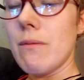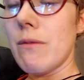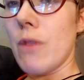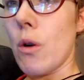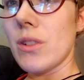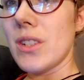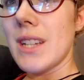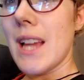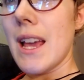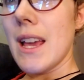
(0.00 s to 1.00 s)
folks
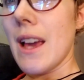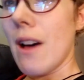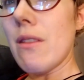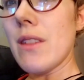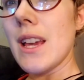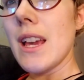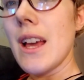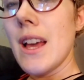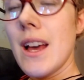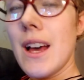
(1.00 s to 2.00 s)
stay healthy.
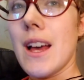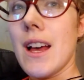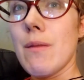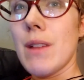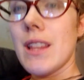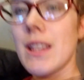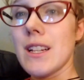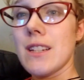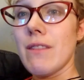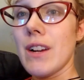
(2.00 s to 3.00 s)
Um, and I think
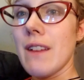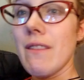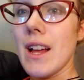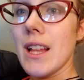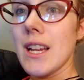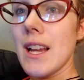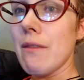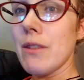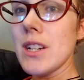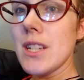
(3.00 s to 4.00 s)
that's a very valiant
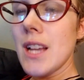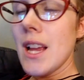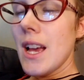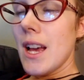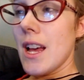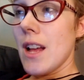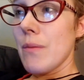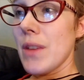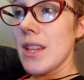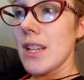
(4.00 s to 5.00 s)
effort. Um,
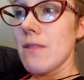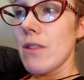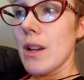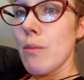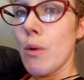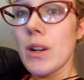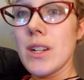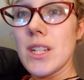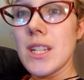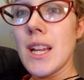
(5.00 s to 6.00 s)
I think it's very
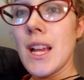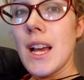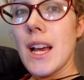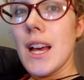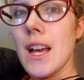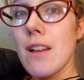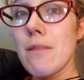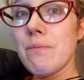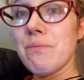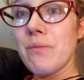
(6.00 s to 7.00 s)
important.
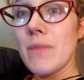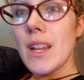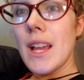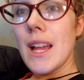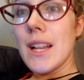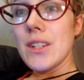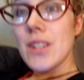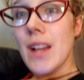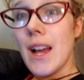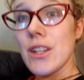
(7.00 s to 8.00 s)
Um,
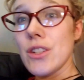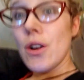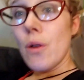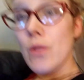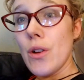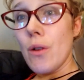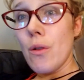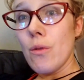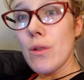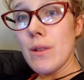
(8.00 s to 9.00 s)
and I don't
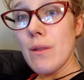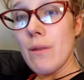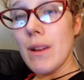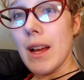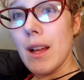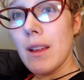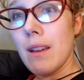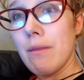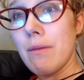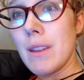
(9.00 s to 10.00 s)
know uh,
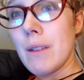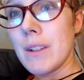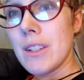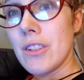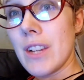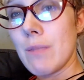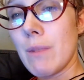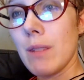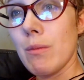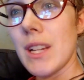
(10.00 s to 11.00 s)
if the research has
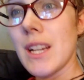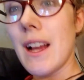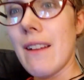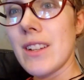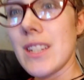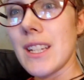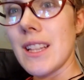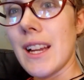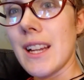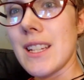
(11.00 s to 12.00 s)
been completed. Obviously,
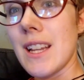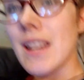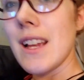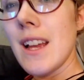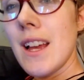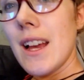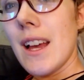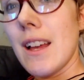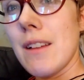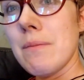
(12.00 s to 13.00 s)
like I said,
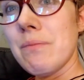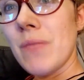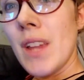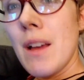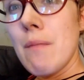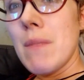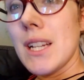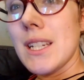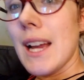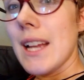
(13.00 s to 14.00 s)
um,
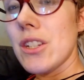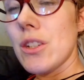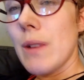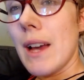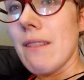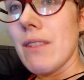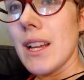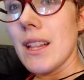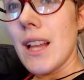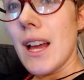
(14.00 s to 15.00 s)
meat diets do have
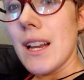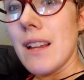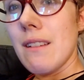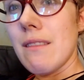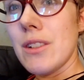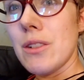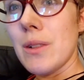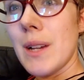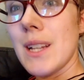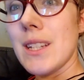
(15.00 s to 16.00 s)
a lot of
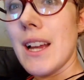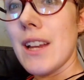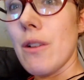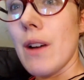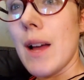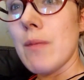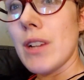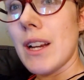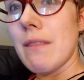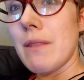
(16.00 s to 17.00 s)
nutrients. I know I'm
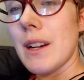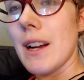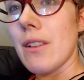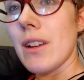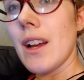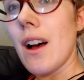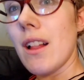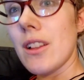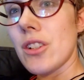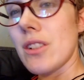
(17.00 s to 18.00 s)
trying to figure out a
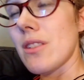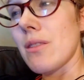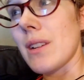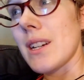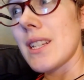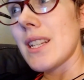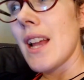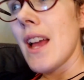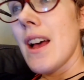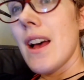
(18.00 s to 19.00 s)
collagen source
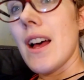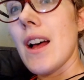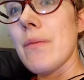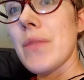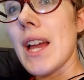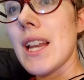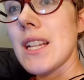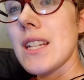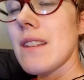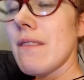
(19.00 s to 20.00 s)
um, that
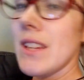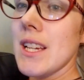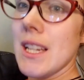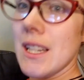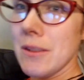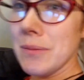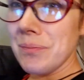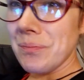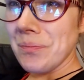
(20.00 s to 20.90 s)
is vegan,